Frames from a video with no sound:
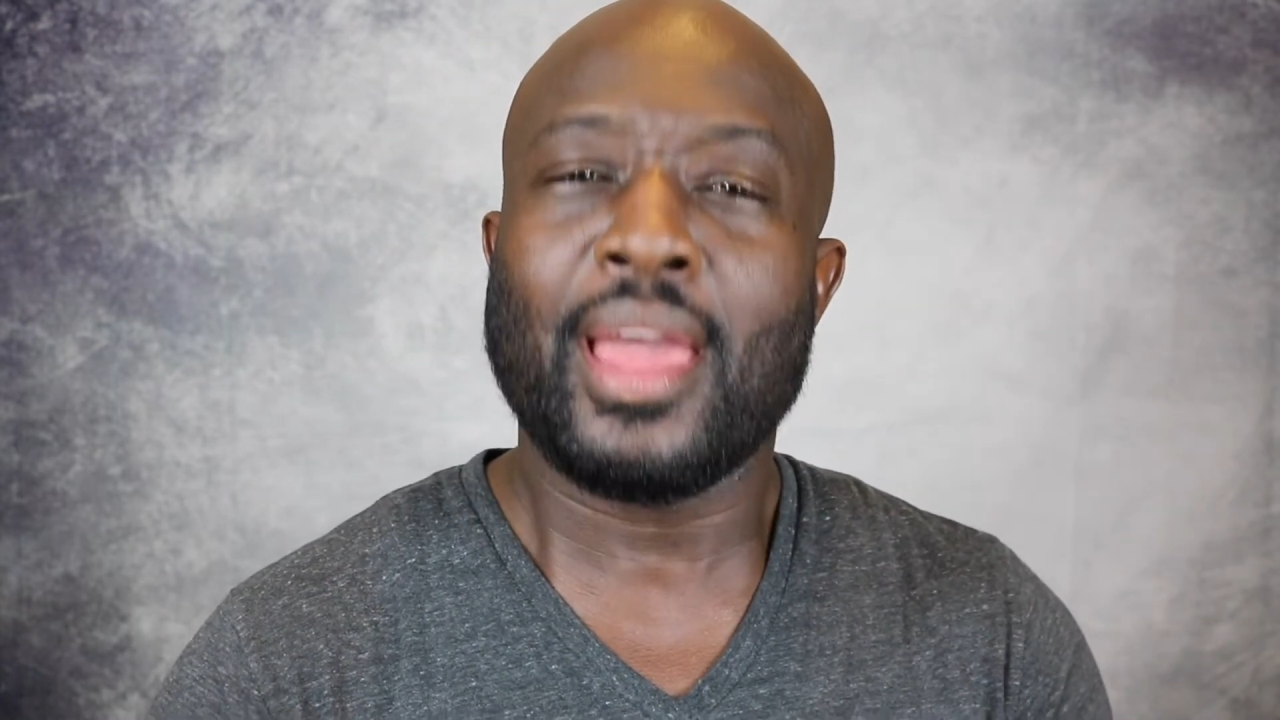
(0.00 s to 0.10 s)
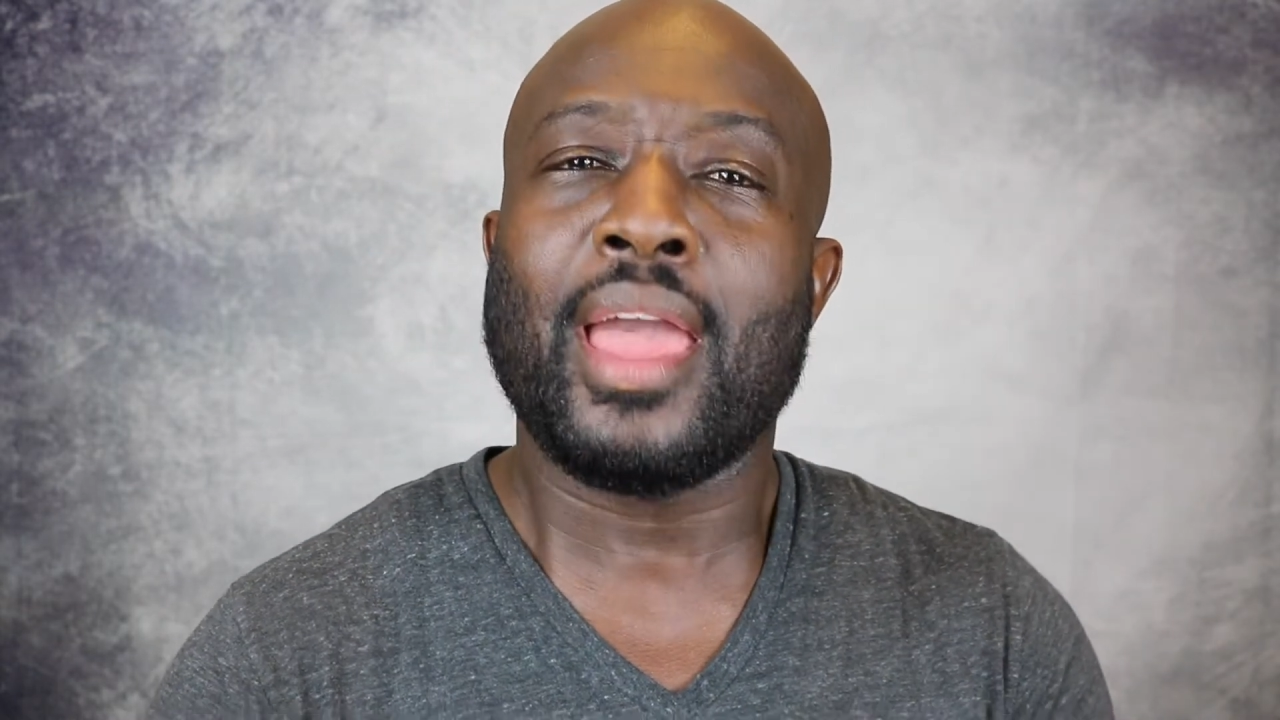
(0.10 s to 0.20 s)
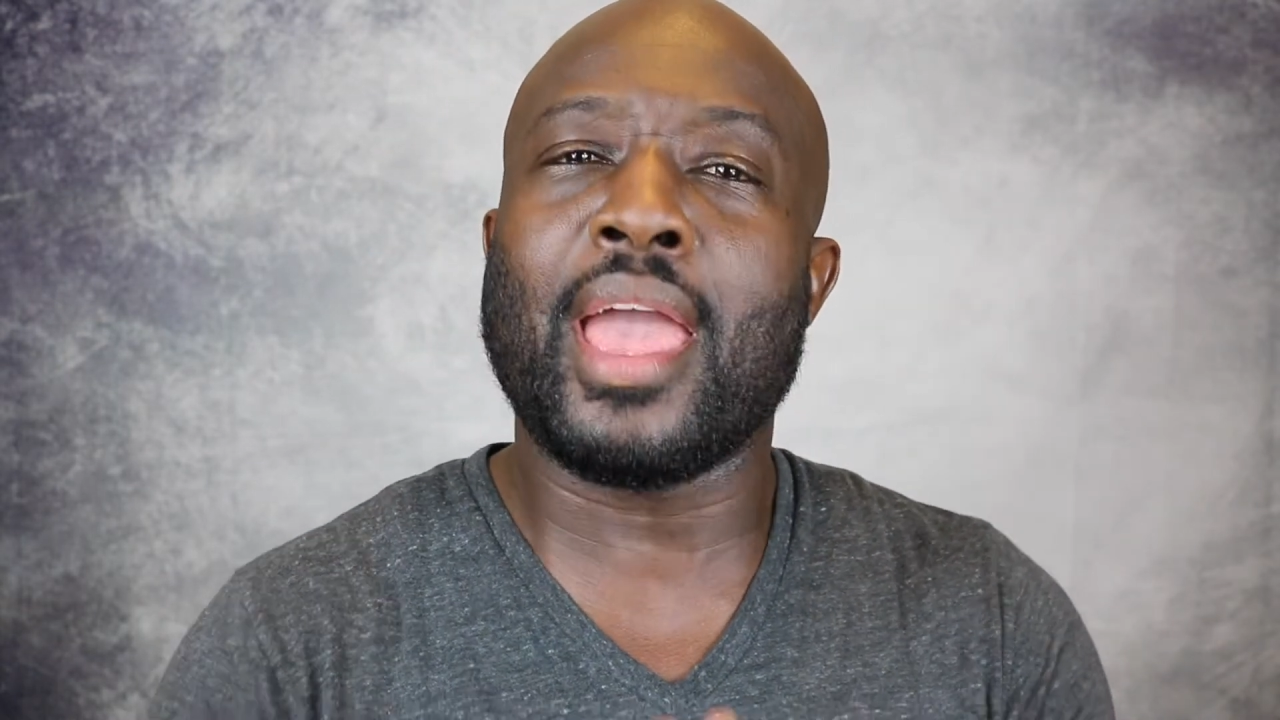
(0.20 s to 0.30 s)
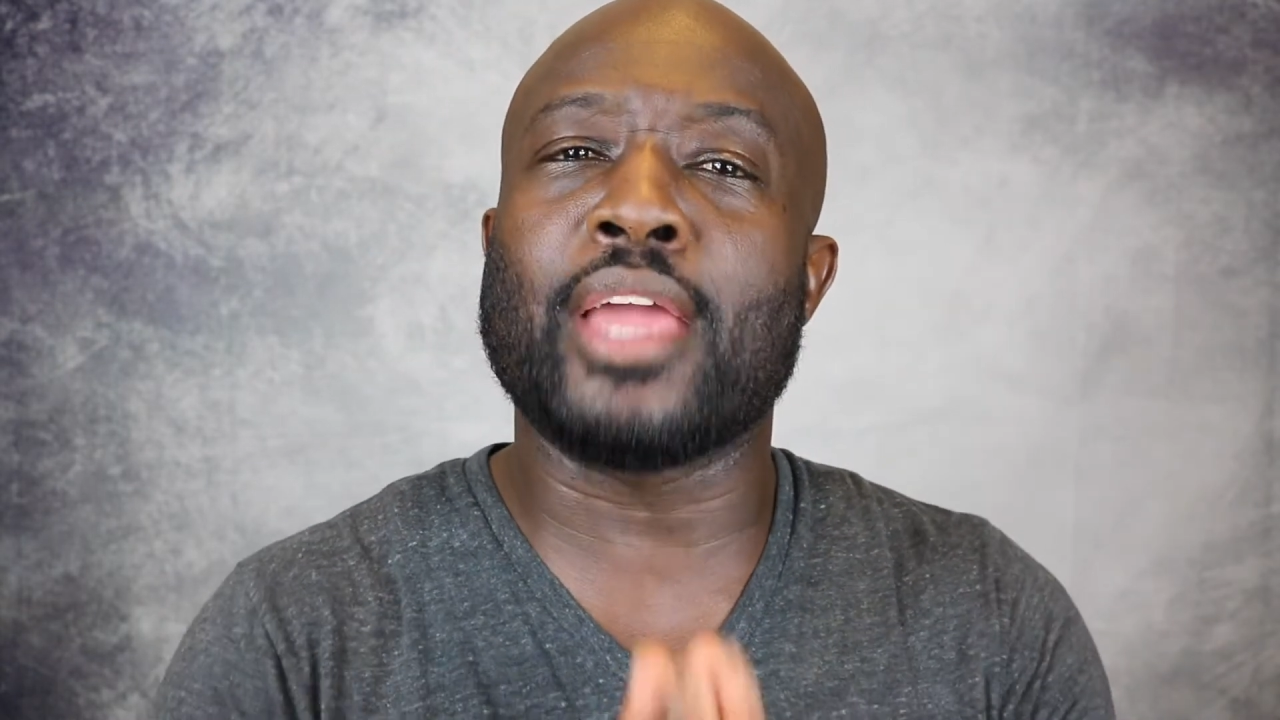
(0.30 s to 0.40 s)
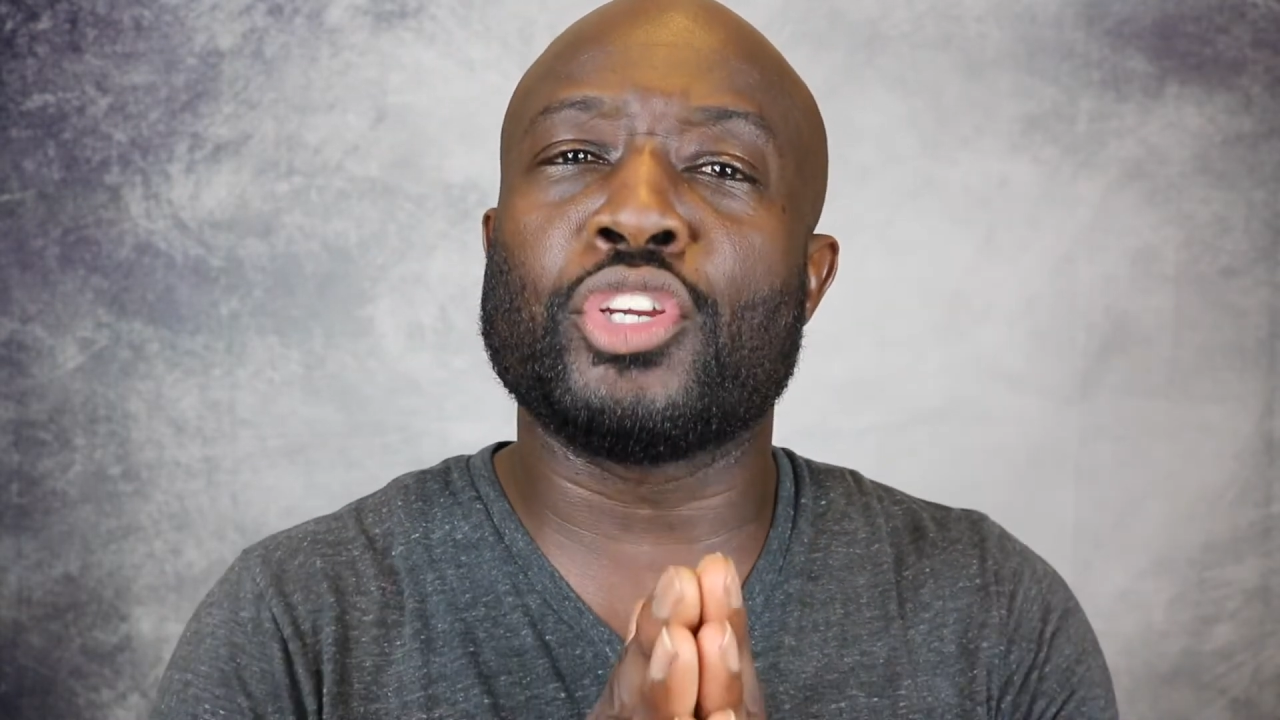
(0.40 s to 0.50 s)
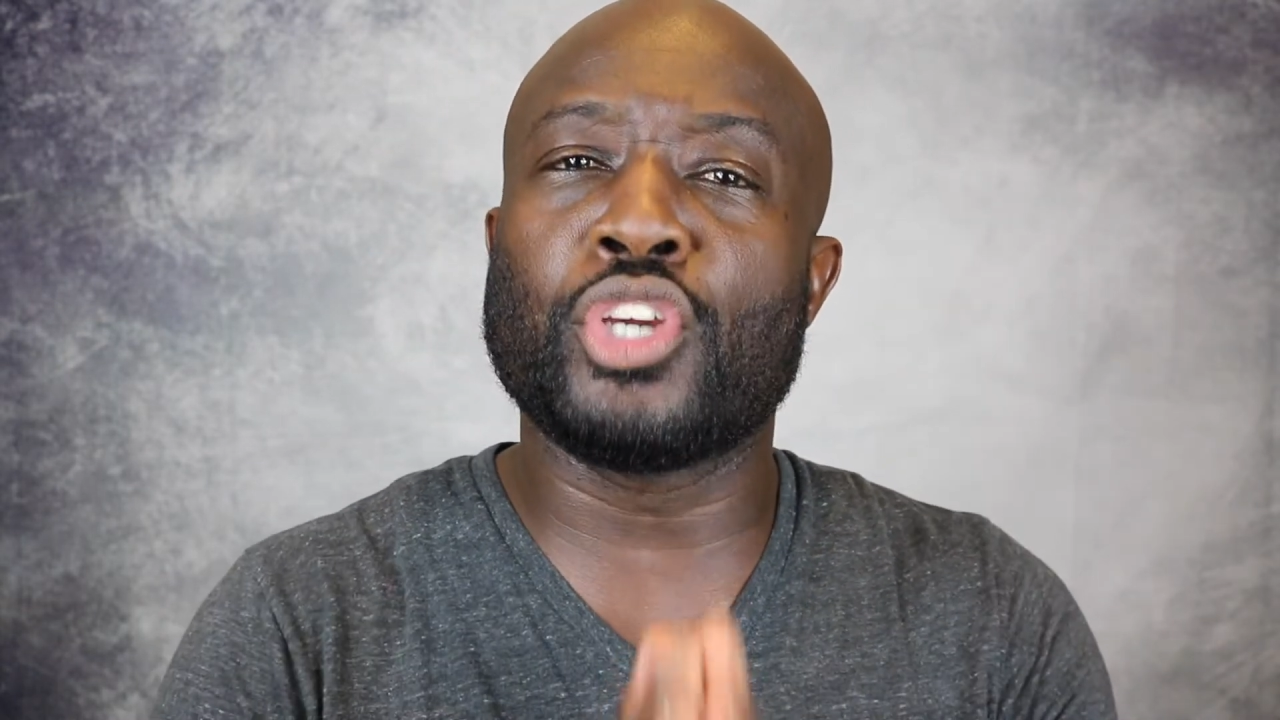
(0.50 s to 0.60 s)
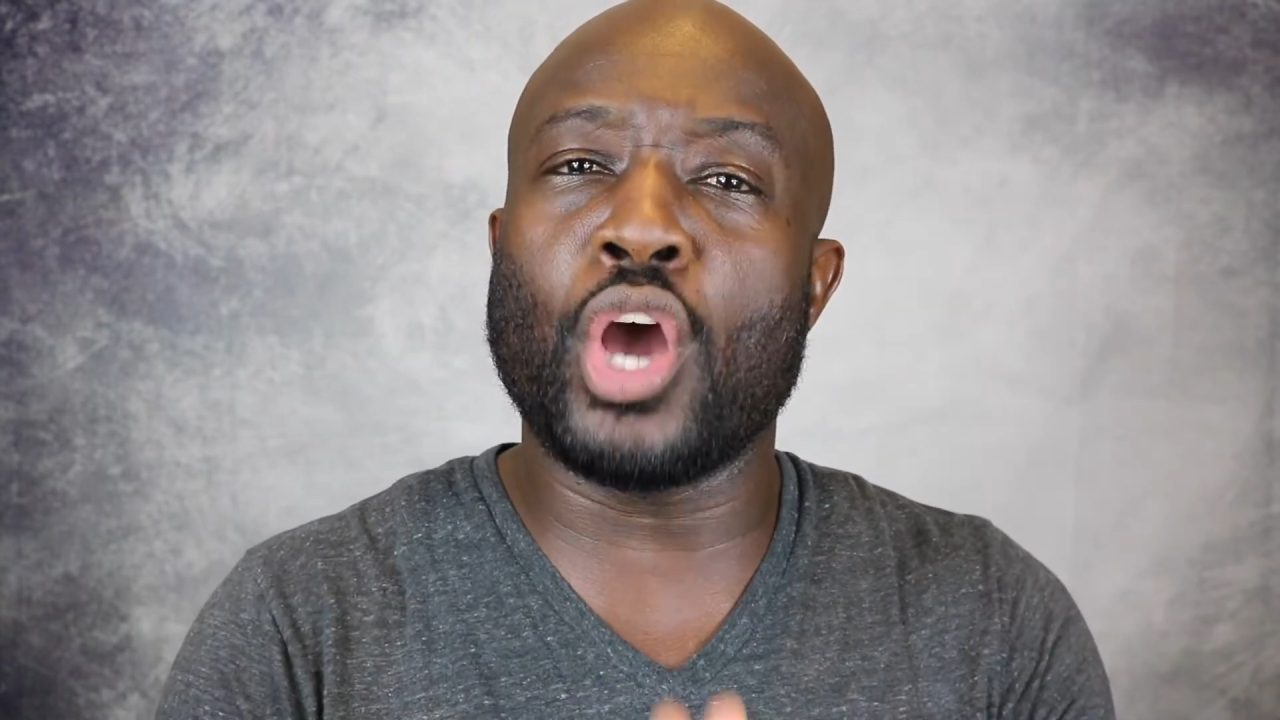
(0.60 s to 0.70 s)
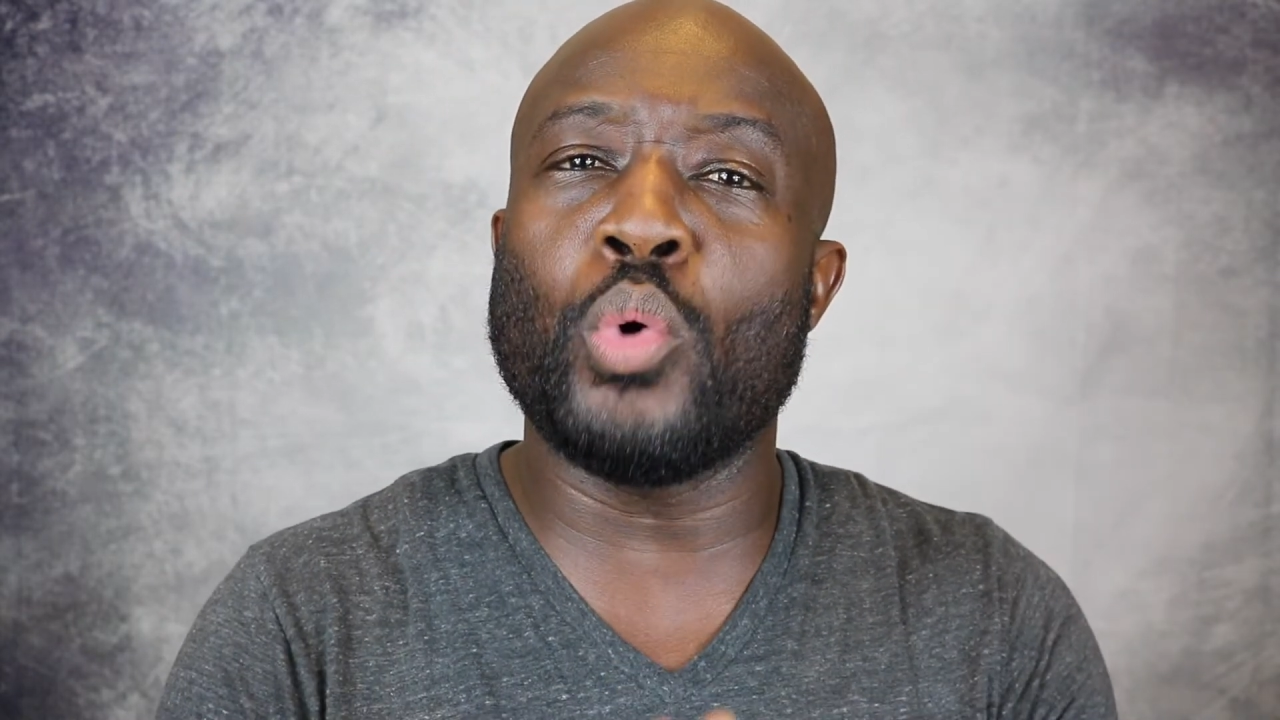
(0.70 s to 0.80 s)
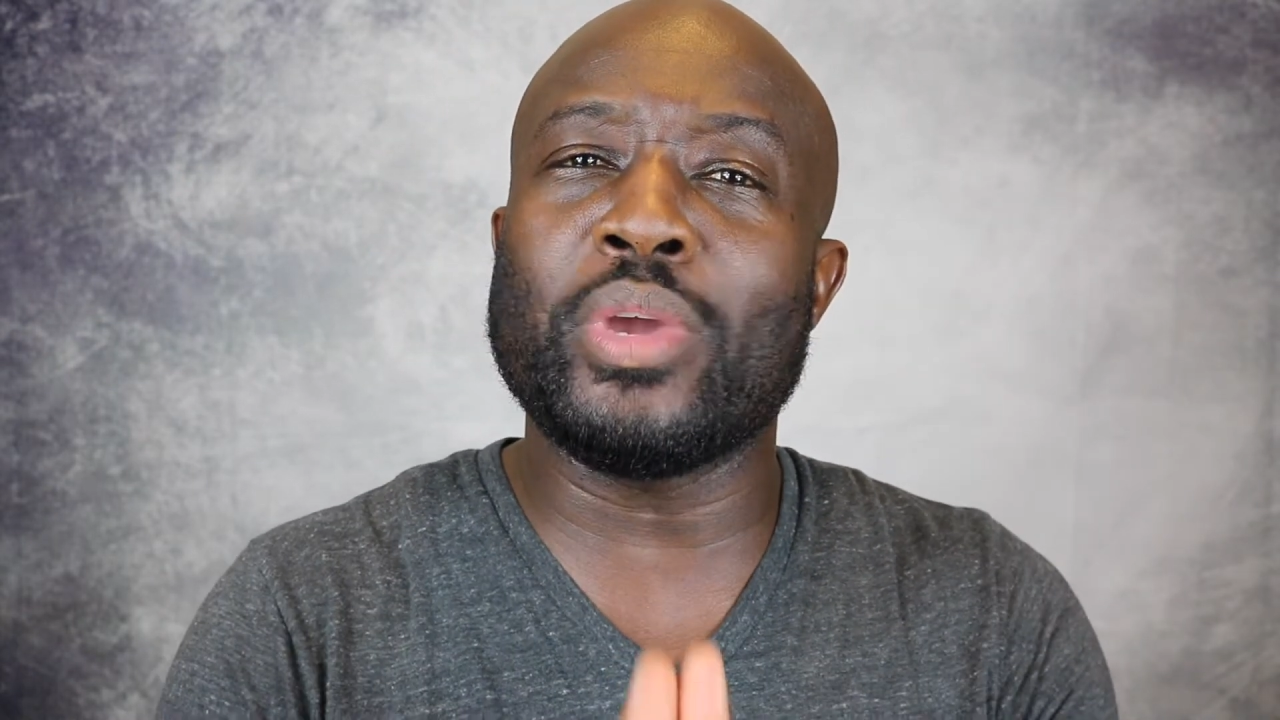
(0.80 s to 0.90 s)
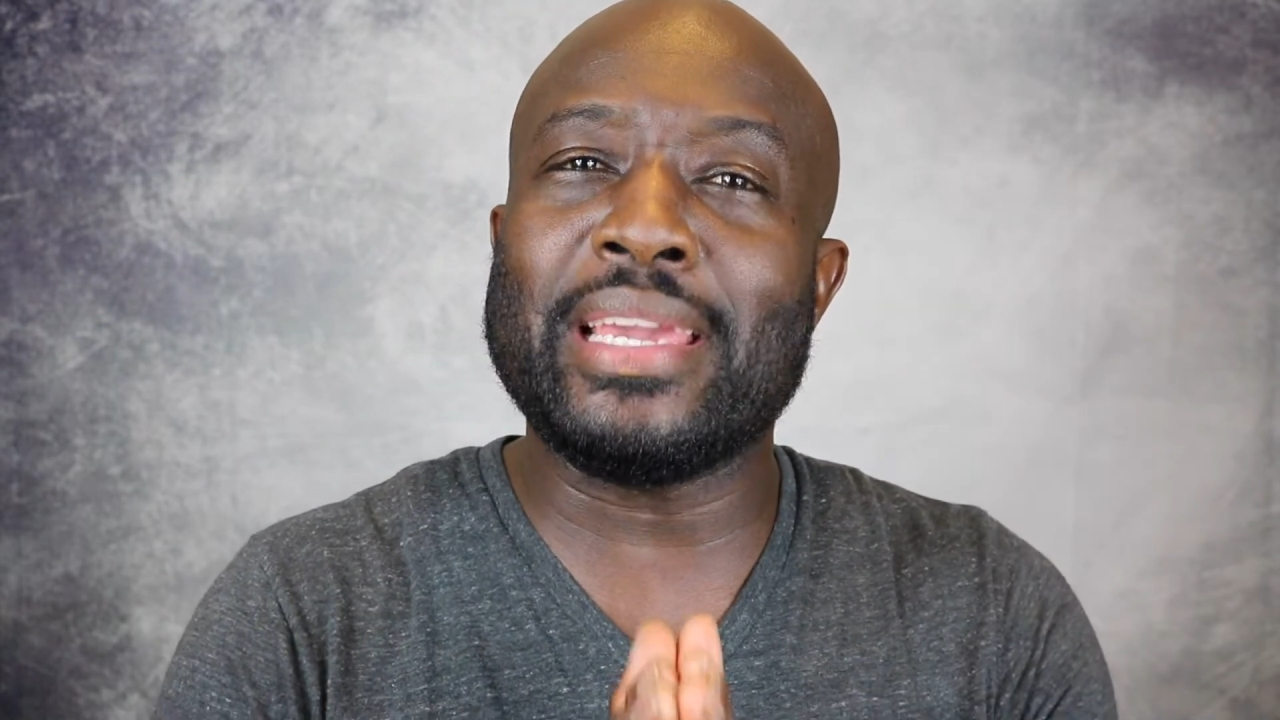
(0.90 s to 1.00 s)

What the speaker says: and go